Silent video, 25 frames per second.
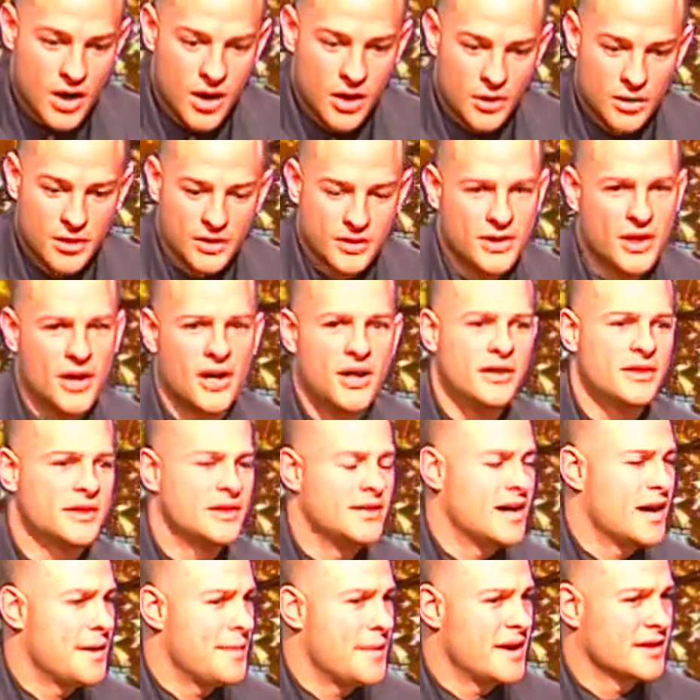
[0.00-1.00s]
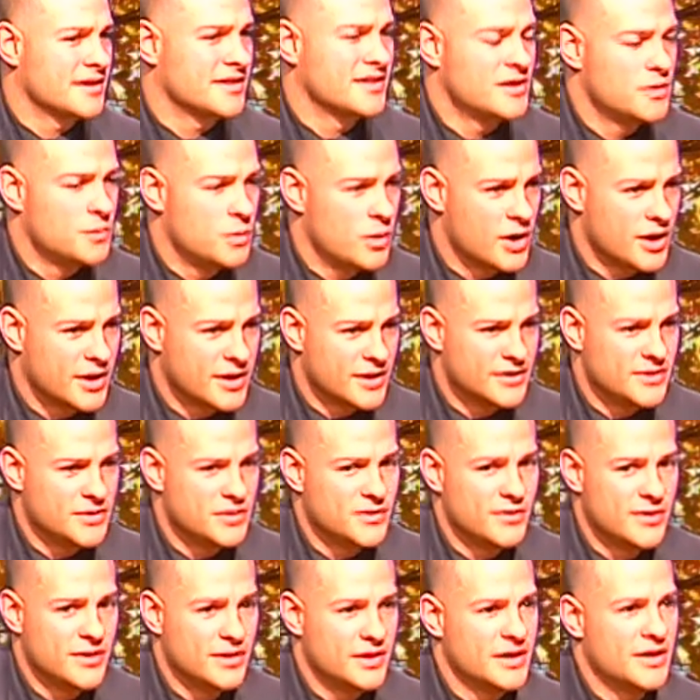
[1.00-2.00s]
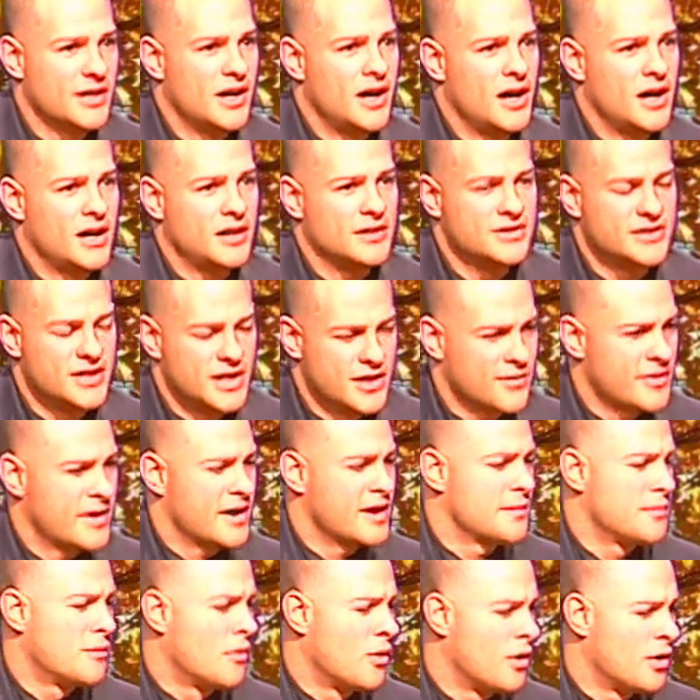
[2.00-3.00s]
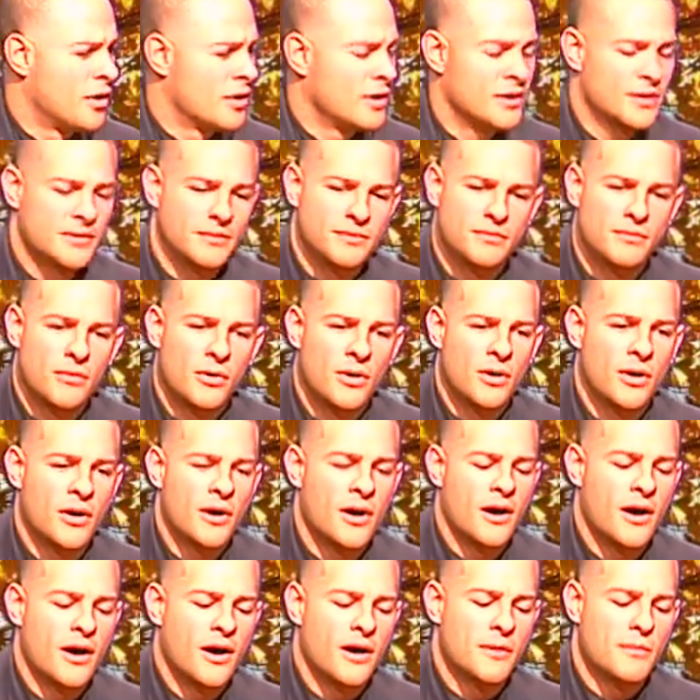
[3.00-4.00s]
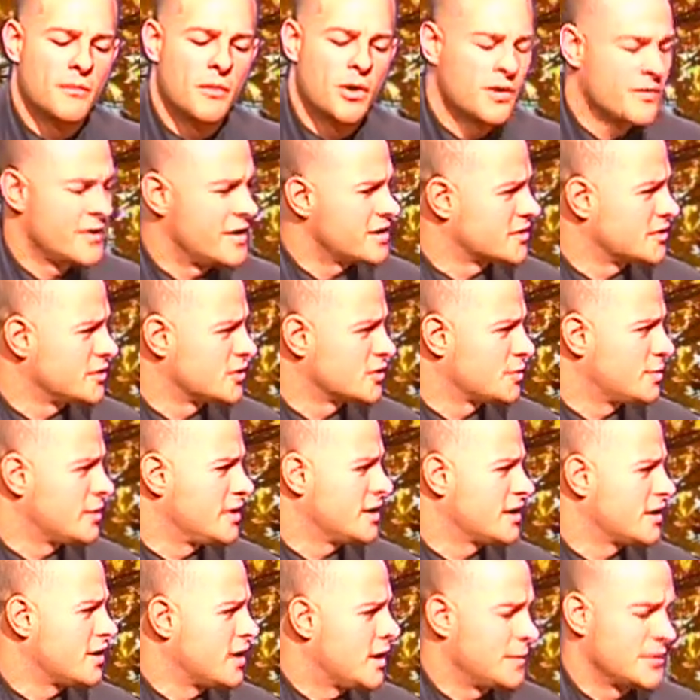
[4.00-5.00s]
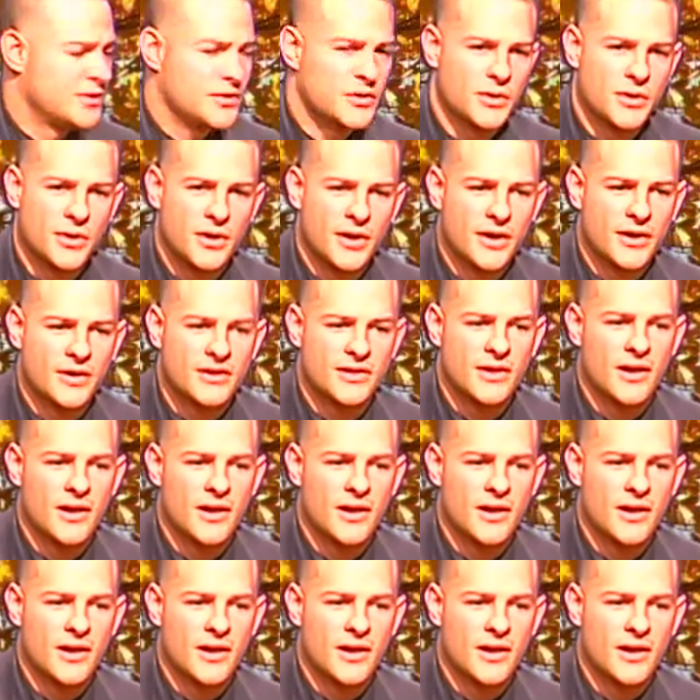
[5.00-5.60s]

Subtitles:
Well, currently, I'm actually working to really generate more motivational speaking opportunities,